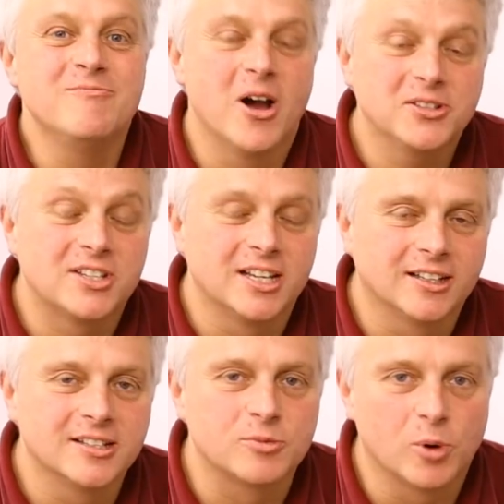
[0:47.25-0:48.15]
Most
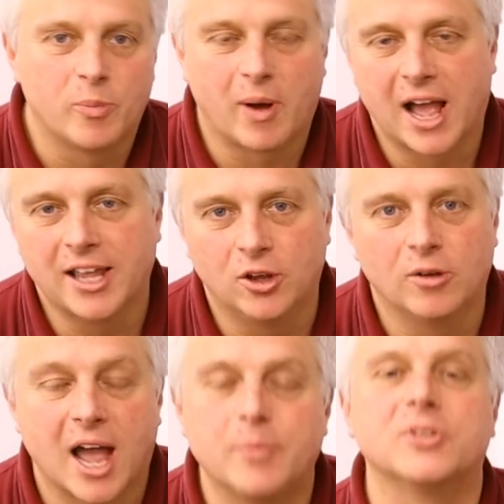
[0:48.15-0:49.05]
dealers will pay
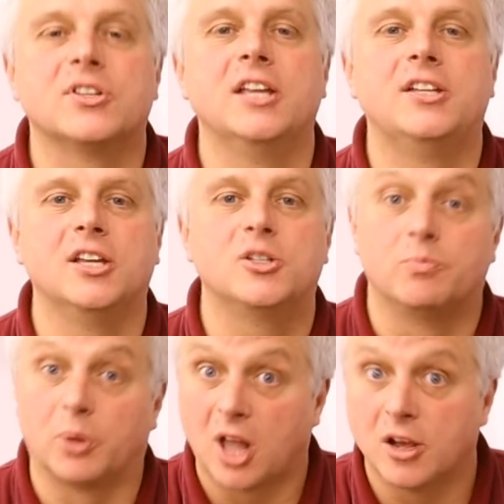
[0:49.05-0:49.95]
you a
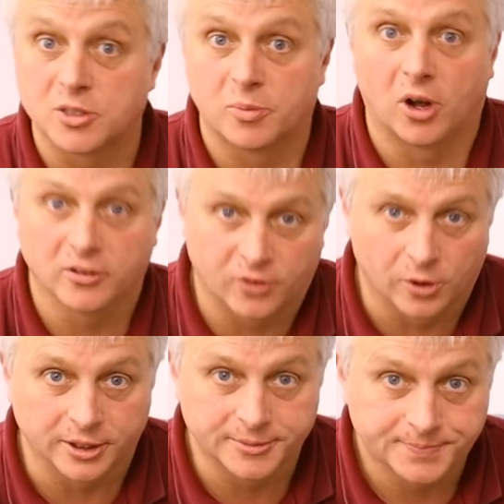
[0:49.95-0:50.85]
percentage below spot for it.